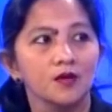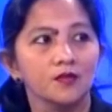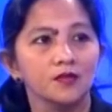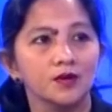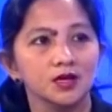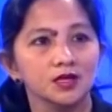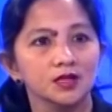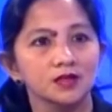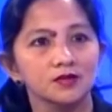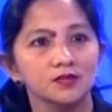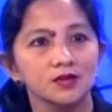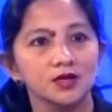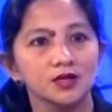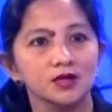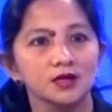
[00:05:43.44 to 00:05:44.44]

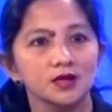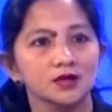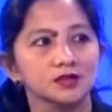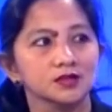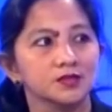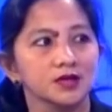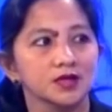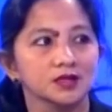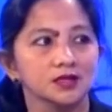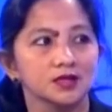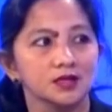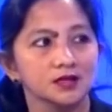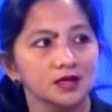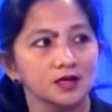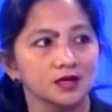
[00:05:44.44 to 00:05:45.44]
wherein we experienced
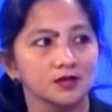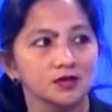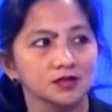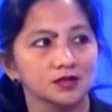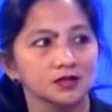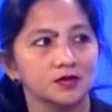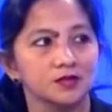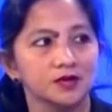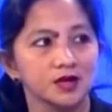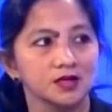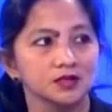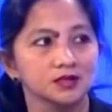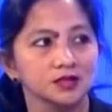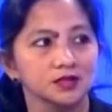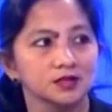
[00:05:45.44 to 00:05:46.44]
a delayed onset of
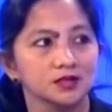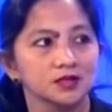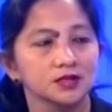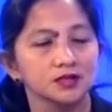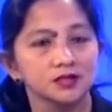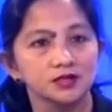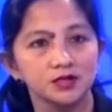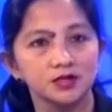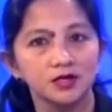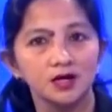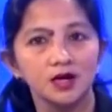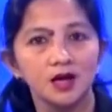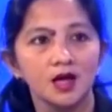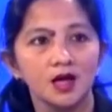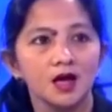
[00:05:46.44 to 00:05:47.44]
rainy season this
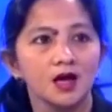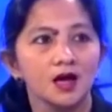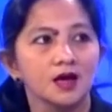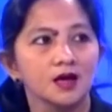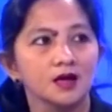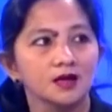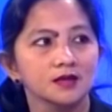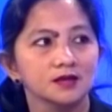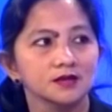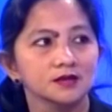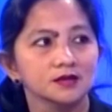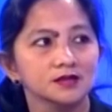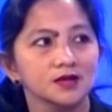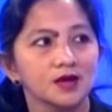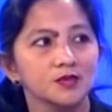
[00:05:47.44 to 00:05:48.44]
year,
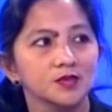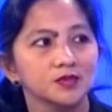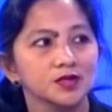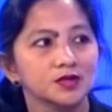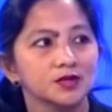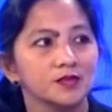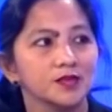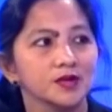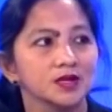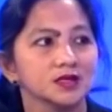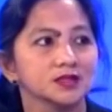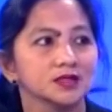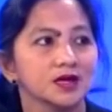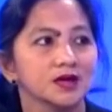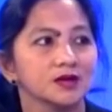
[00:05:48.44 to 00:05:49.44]
and some of the
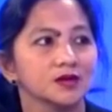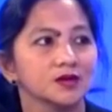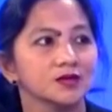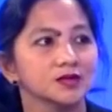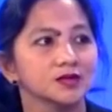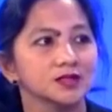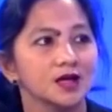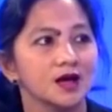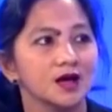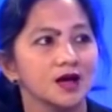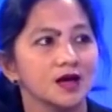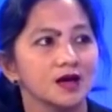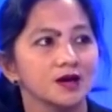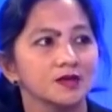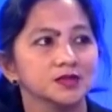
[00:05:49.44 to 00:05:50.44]
tropical cyclones
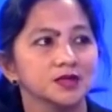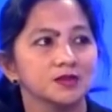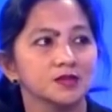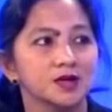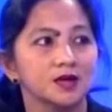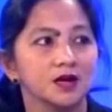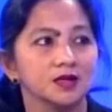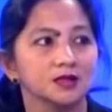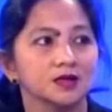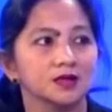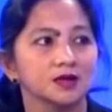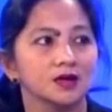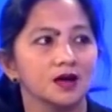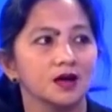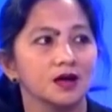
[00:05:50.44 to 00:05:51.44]
have some
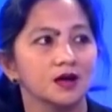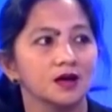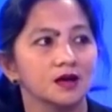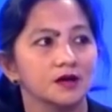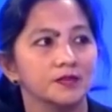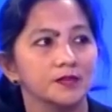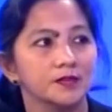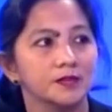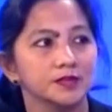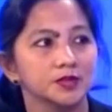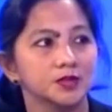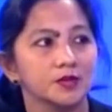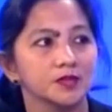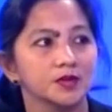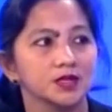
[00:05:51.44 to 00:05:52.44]
erratic
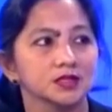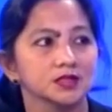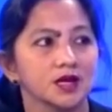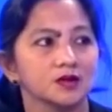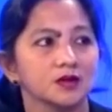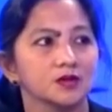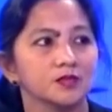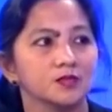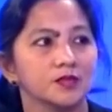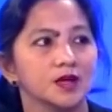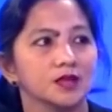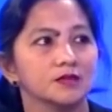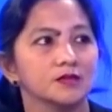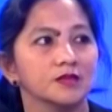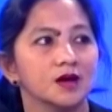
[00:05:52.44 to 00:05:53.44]
tropical cyclone
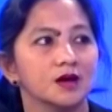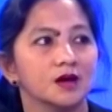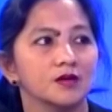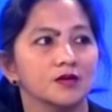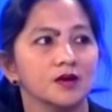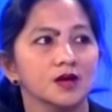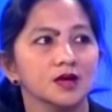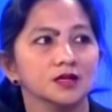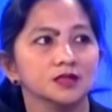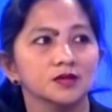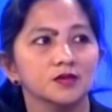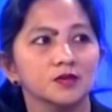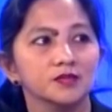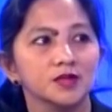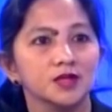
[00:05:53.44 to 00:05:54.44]
path.
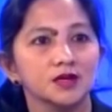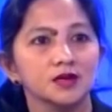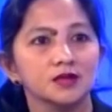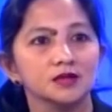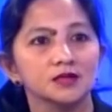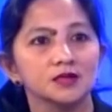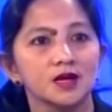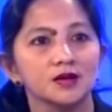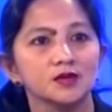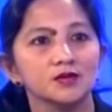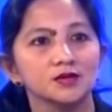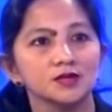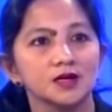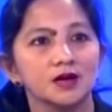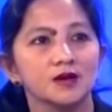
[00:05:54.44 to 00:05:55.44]
Some of the
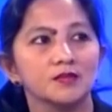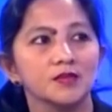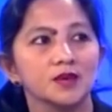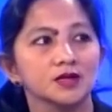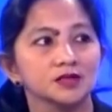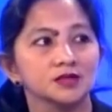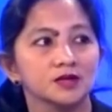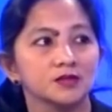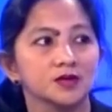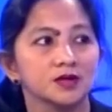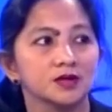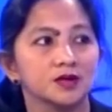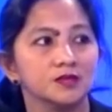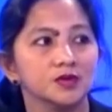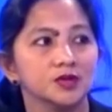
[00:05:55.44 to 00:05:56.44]
cyclones are making some
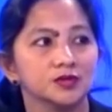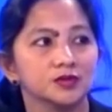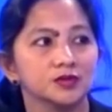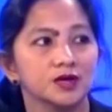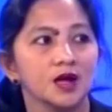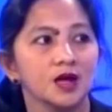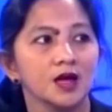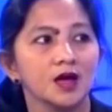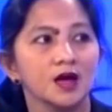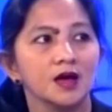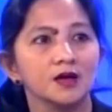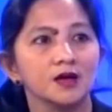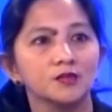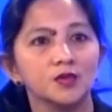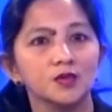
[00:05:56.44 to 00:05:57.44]
recurvature,
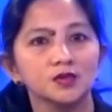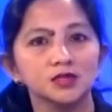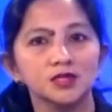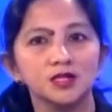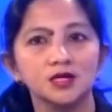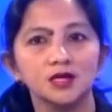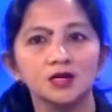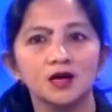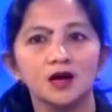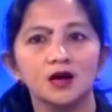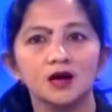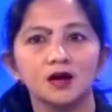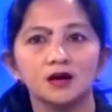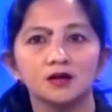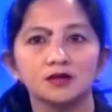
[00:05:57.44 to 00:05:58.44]
and mostly
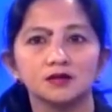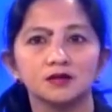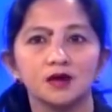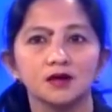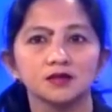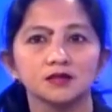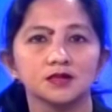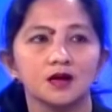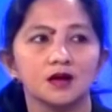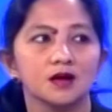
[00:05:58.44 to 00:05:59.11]
tracks